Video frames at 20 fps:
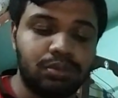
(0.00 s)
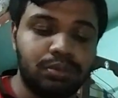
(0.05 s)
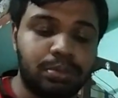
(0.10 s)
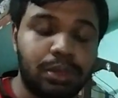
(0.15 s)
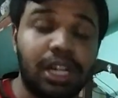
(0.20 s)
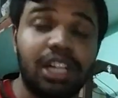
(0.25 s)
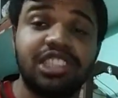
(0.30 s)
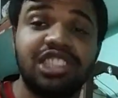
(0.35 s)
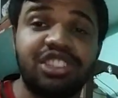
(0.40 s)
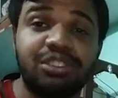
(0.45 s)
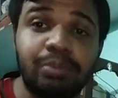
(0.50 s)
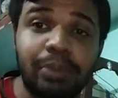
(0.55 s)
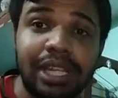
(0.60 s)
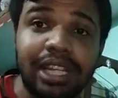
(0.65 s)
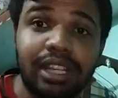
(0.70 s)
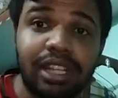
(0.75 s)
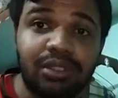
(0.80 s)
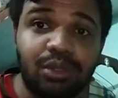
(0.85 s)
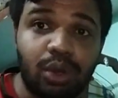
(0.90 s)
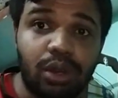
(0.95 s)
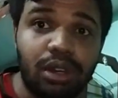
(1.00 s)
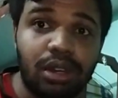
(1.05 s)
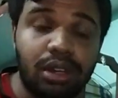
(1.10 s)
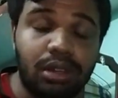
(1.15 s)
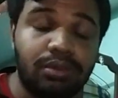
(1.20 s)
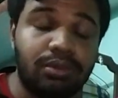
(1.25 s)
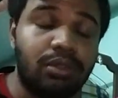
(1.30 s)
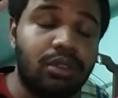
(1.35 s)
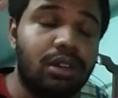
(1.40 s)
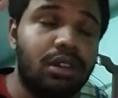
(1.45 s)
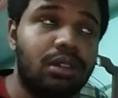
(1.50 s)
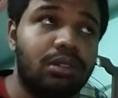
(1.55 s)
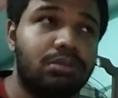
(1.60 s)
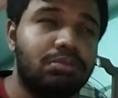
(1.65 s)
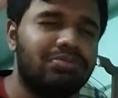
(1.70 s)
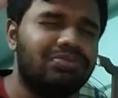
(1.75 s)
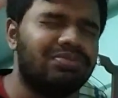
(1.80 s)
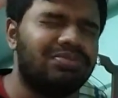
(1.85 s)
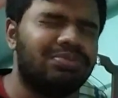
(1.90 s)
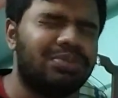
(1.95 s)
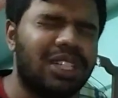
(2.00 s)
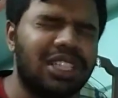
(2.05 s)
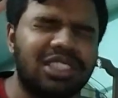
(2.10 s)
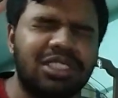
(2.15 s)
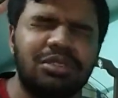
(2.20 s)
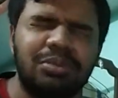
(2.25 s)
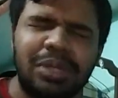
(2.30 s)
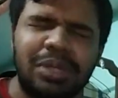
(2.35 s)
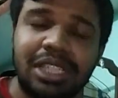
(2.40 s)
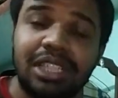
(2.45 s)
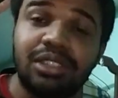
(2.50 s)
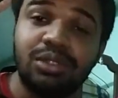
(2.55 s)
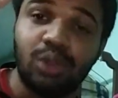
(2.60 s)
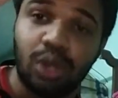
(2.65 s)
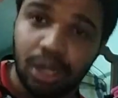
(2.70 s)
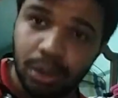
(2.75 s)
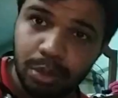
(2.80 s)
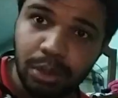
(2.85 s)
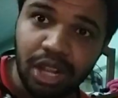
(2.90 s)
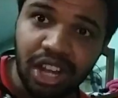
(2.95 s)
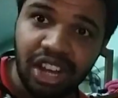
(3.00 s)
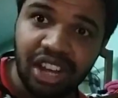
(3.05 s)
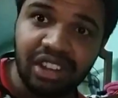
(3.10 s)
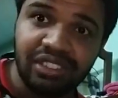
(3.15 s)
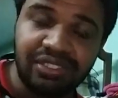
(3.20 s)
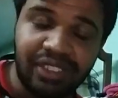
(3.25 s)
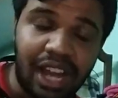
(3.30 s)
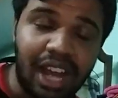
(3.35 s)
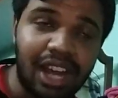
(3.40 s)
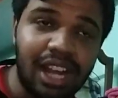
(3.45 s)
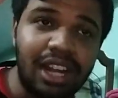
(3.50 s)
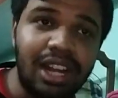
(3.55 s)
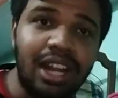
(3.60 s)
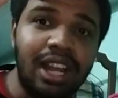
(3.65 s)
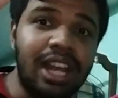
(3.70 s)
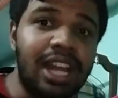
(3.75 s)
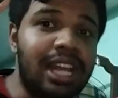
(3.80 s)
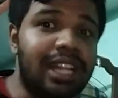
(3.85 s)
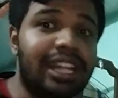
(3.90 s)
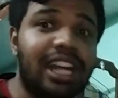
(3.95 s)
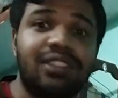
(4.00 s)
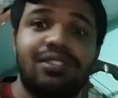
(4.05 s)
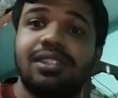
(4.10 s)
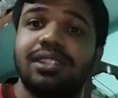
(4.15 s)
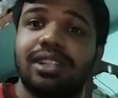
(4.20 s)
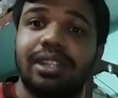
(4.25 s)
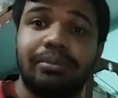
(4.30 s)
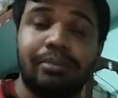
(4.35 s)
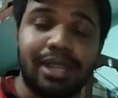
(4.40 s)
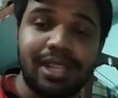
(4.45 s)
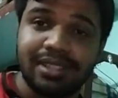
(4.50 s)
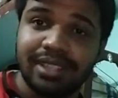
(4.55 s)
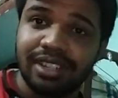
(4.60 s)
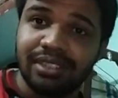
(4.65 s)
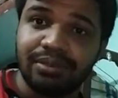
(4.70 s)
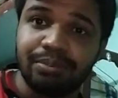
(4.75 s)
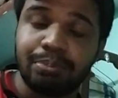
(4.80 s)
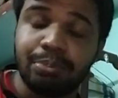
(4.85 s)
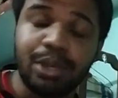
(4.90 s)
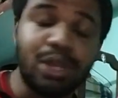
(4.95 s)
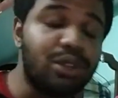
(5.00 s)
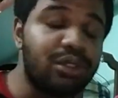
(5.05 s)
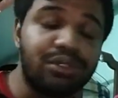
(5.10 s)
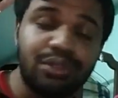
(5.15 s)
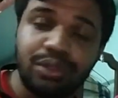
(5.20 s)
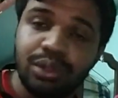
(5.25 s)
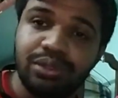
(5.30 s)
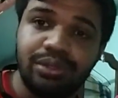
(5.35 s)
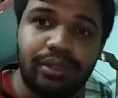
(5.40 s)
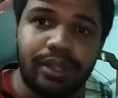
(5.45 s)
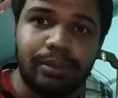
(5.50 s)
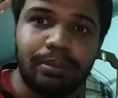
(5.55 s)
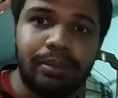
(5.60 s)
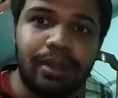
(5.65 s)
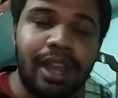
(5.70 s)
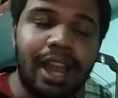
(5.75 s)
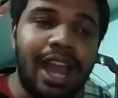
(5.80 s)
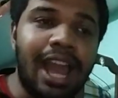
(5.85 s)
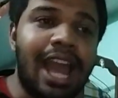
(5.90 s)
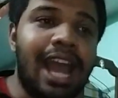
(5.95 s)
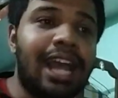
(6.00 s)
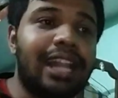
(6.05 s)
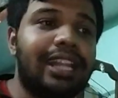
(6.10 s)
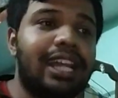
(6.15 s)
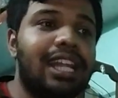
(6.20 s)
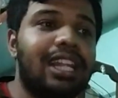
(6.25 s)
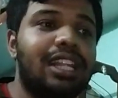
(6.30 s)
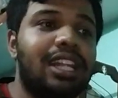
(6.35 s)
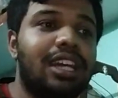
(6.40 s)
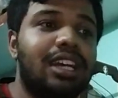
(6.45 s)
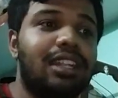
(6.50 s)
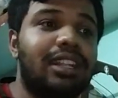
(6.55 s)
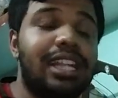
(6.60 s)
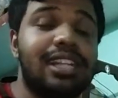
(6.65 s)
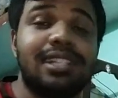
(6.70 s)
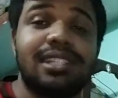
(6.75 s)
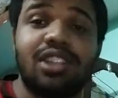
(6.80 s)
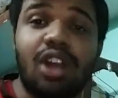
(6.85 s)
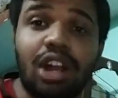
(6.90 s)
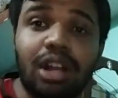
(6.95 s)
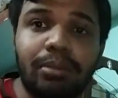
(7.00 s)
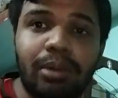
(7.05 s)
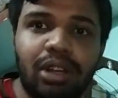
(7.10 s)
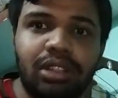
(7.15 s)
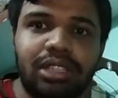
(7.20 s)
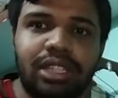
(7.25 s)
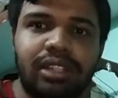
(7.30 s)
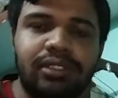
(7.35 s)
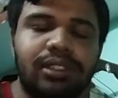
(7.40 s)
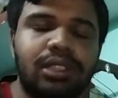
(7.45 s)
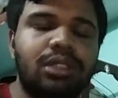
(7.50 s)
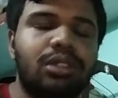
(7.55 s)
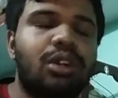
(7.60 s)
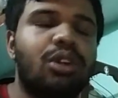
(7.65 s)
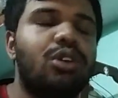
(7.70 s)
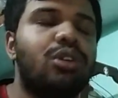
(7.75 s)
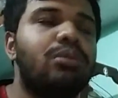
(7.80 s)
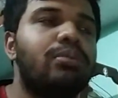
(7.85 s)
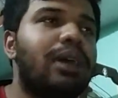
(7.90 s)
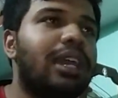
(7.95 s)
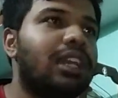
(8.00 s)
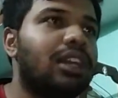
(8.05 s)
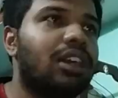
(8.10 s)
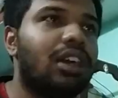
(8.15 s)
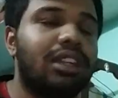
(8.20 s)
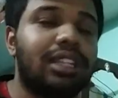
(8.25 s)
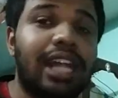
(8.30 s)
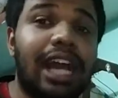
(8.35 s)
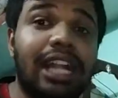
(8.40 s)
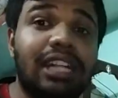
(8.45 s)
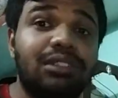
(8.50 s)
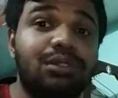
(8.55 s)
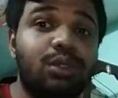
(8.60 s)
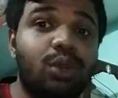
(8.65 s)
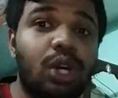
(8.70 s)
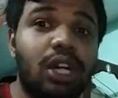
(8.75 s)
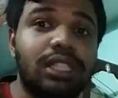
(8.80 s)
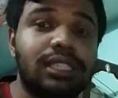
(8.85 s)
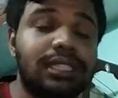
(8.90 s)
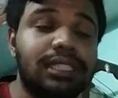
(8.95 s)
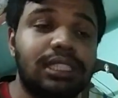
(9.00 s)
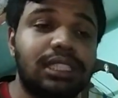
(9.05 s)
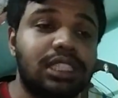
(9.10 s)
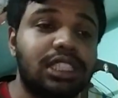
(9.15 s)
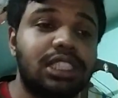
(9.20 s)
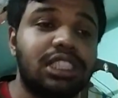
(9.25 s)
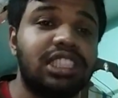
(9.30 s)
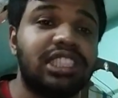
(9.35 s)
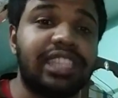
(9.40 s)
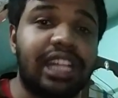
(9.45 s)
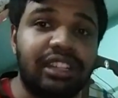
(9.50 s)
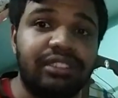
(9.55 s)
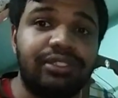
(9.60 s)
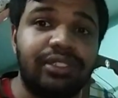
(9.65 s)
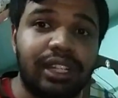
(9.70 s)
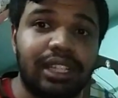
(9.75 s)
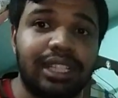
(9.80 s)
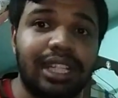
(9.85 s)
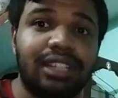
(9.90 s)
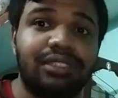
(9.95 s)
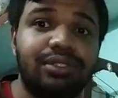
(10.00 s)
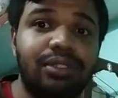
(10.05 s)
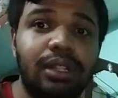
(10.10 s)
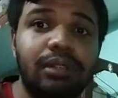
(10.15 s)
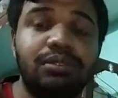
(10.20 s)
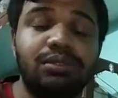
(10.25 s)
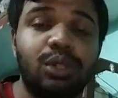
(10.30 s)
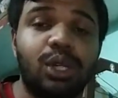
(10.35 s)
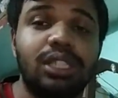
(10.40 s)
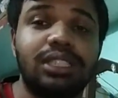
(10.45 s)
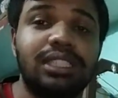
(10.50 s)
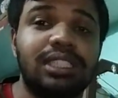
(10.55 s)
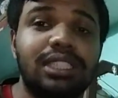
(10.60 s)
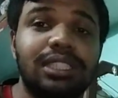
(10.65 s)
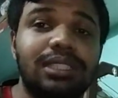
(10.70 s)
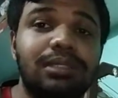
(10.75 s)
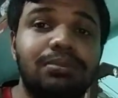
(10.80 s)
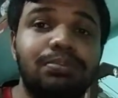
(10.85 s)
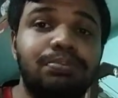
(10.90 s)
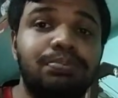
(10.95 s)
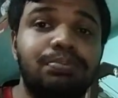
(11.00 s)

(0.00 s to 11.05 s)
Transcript: Perks of Being a Wallflower. That was an amazing, beautiful film. Then let's talk about Kevin. Oh my god, that was terrific. That film was just,